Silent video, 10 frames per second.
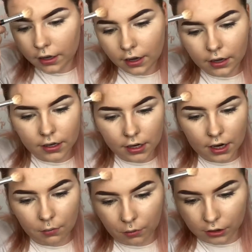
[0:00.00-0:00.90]
and
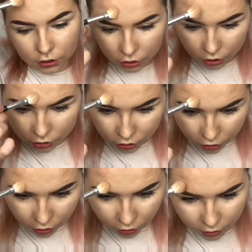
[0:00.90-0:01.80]
it works just as
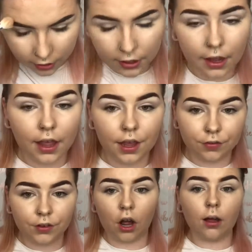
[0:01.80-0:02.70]
good, if
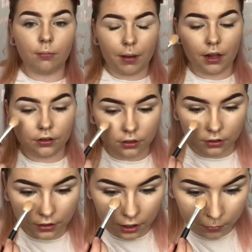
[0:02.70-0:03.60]
not better,
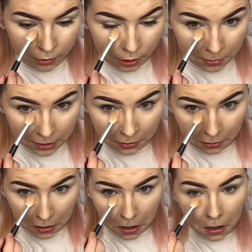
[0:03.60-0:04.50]
than a beauty
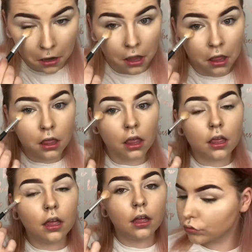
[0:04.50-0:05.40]
blender.
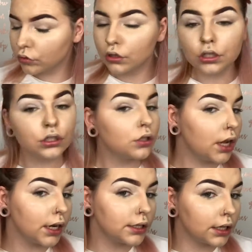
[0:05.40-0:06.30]
So
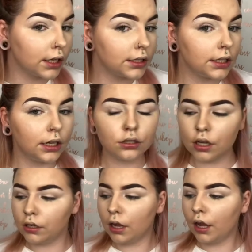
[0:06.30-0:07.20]
that is the concealer done